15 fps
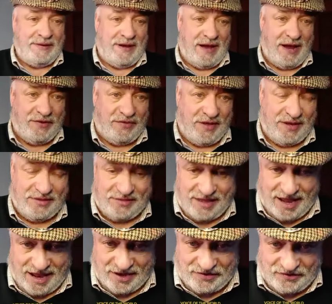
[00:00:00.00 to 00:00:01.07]
I think
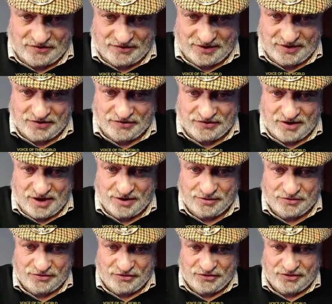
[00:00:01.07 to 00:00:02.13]
that is
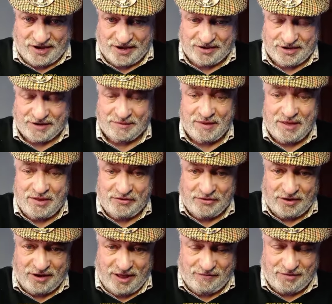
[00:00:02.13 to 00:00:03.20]
outstanding. So
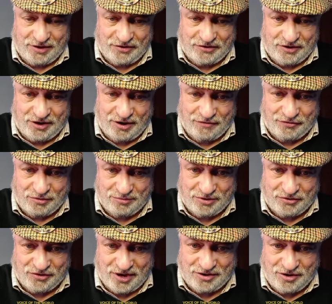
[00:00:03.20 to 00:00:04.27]
lovely to hear from you,
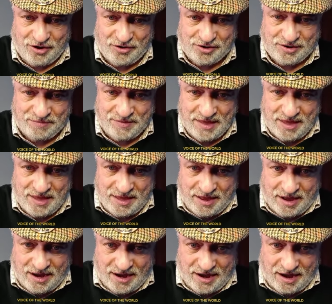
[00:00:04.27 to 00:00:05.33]
J Dog.
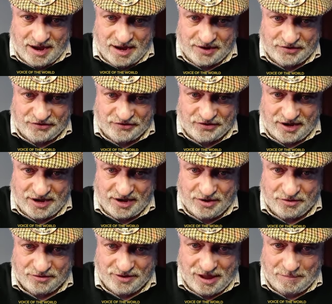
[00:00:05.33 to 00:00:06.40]
Uh, I'd say
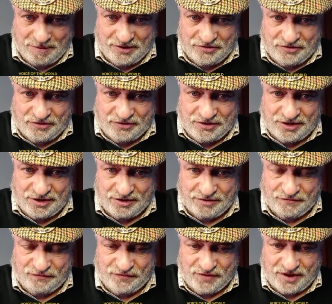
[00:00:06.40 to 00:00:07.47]
rabbit, deer,
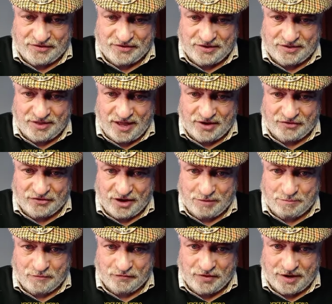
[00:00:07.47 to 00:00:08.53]
pheasant, that
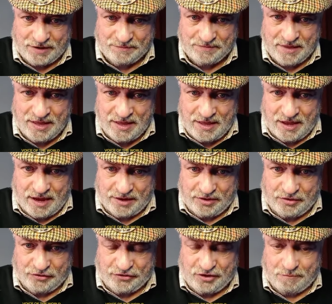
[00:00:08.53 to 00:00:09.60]
type of thing. I
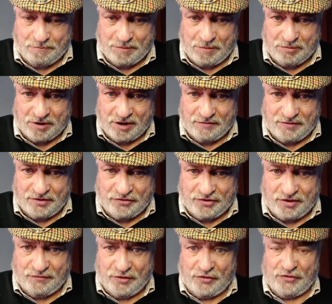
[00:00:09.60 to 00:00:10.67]
know some people can have
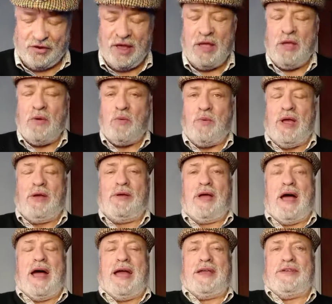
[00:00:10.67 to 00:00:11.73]
interesting views. Well,
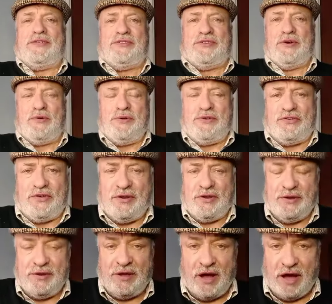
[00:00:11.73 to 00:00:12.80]
I don't
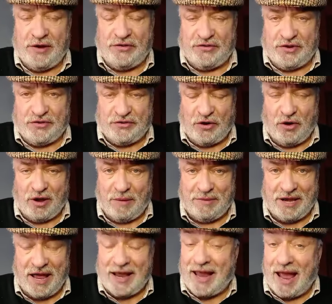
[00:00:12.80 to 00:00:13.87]
hunt at all. I
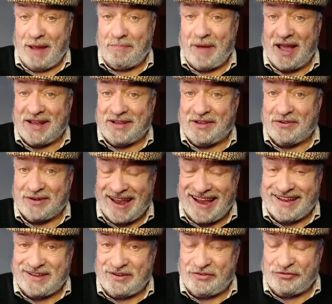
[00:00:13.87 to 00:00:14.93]
mean, I am a
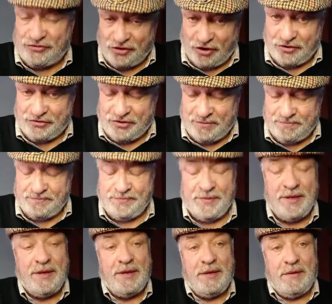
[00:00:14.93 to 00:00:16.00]
crack shot,
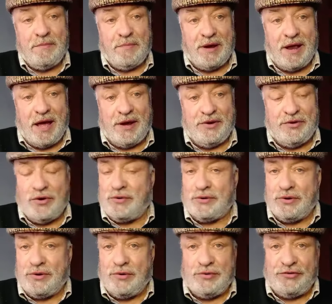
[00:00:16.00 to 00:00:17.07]
but I
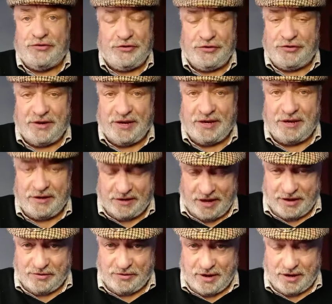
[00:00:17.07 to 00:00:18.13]
don't go shooting
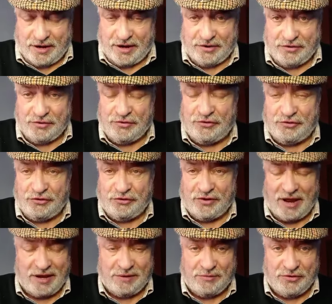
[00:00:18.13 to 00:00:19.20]
now and I don't shoot
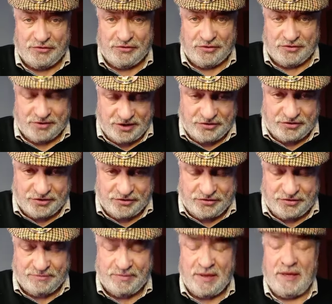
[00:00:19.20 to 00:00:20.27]
animals or
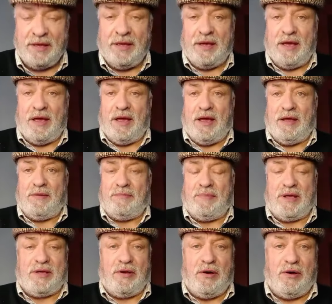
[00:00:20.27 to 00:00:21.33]
creatures uh,
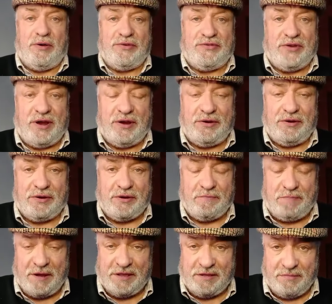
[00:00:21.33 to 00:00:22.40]
because uh, you can
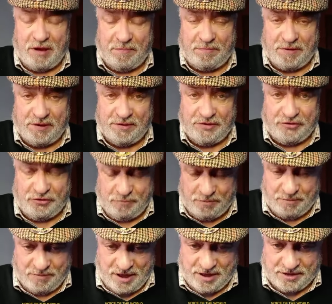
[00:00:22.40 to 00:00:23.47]
pick them up in the
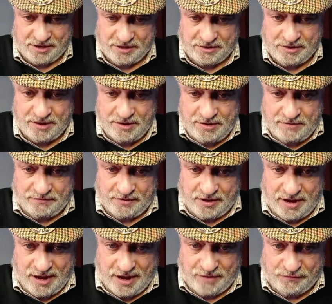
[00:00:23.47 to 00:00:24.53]
supermarket for
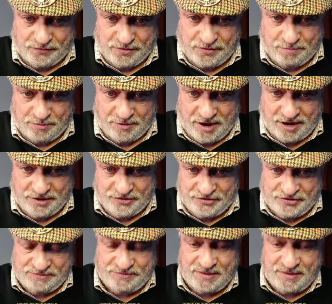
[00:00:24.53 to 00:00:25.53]
half the price.